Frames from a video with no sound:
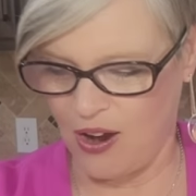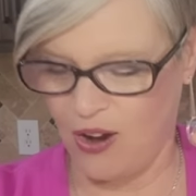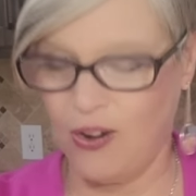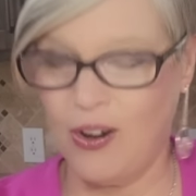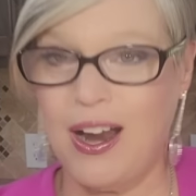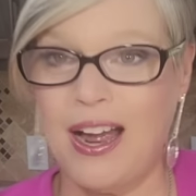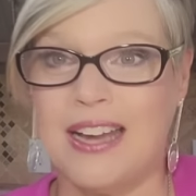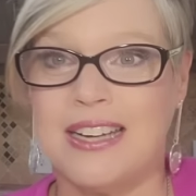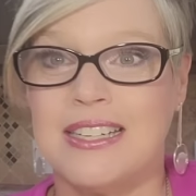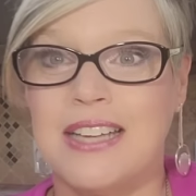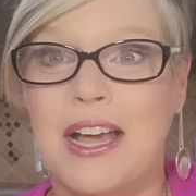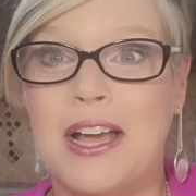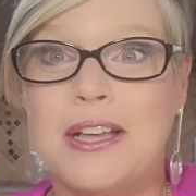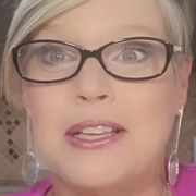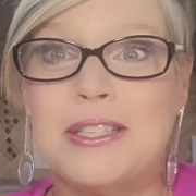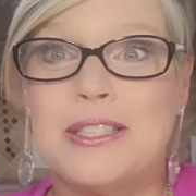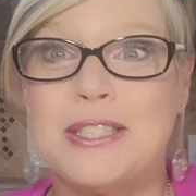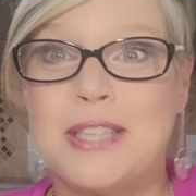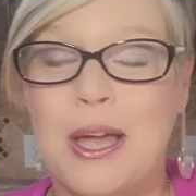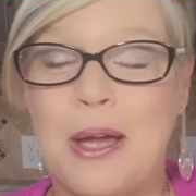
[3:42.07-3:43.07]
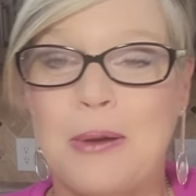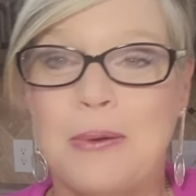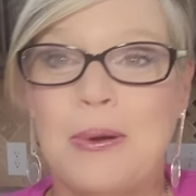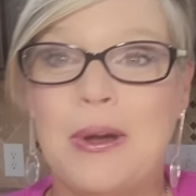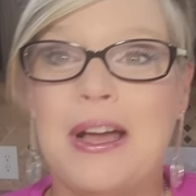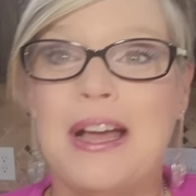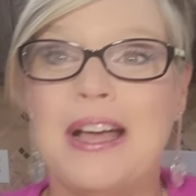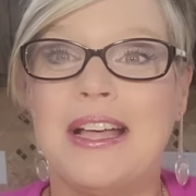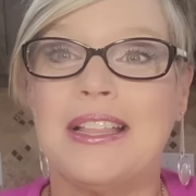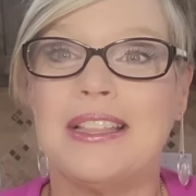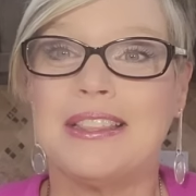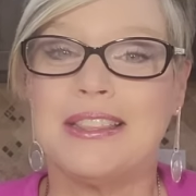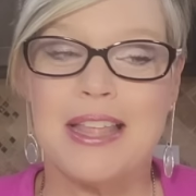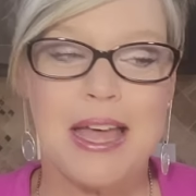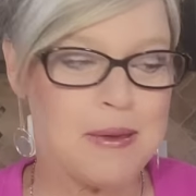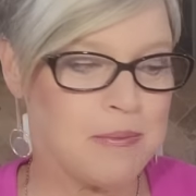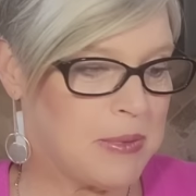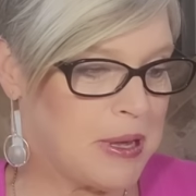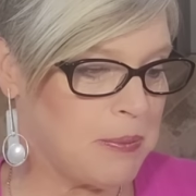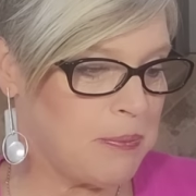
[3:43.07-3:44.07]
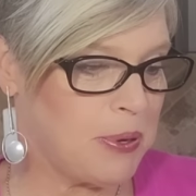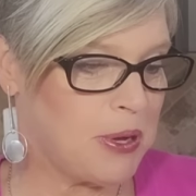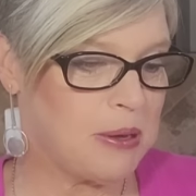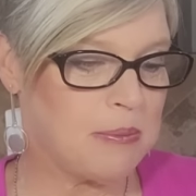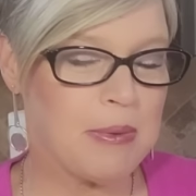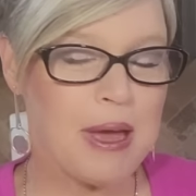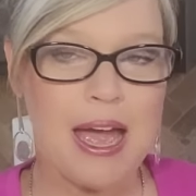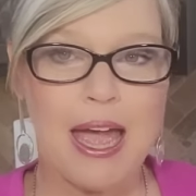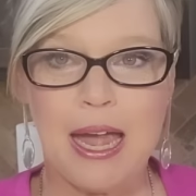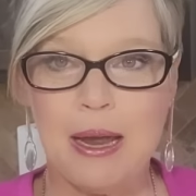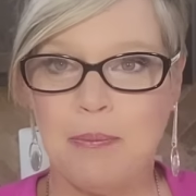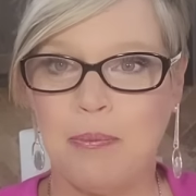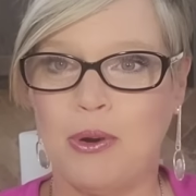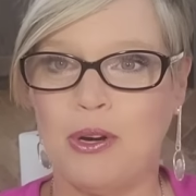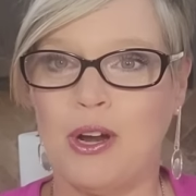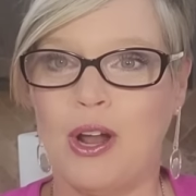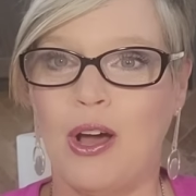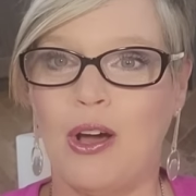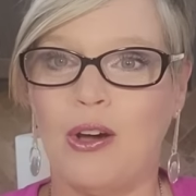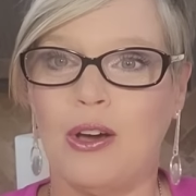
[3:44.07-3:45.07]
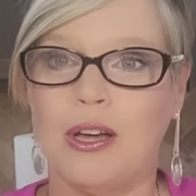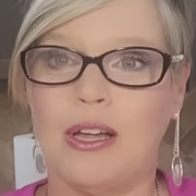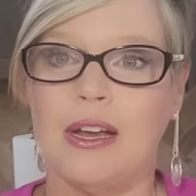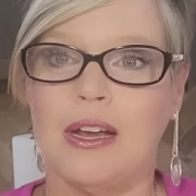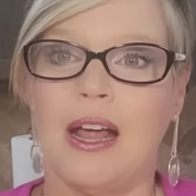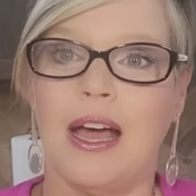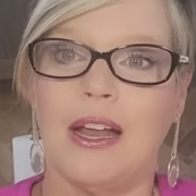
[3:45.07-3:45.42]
All right, so let me put my apron on.